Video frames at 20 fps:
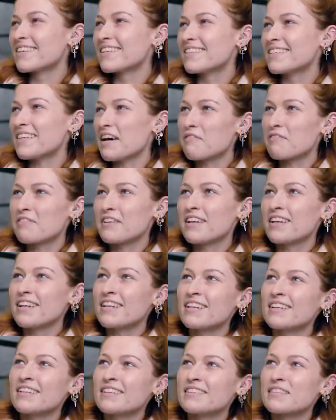
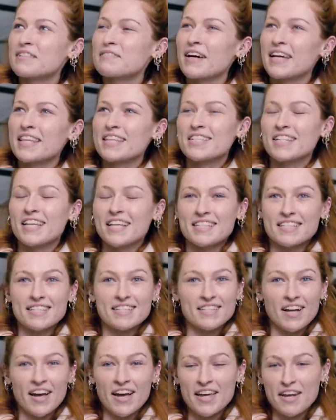Definitely the fact that she gets
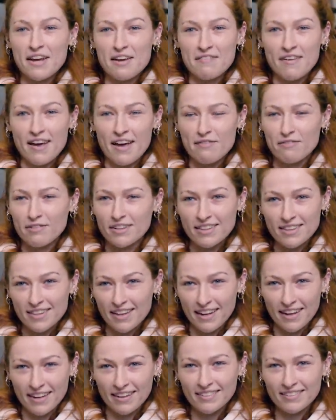excited over
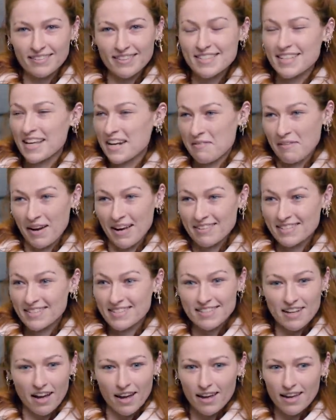everything. Is anyone else
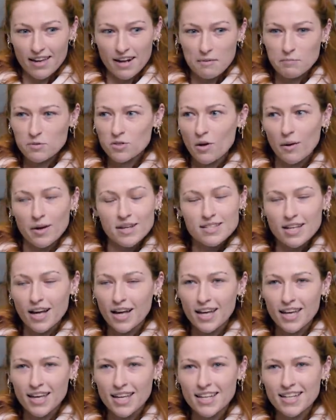excited? I'm so
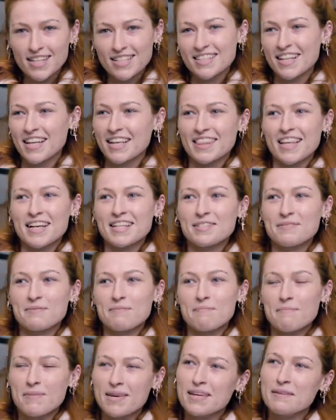excited. It's like that's
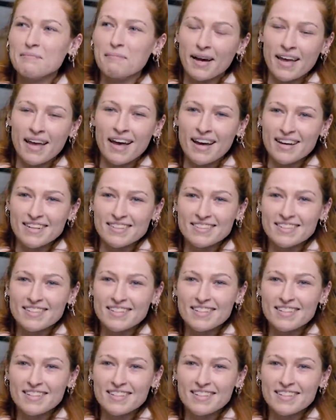me in my head.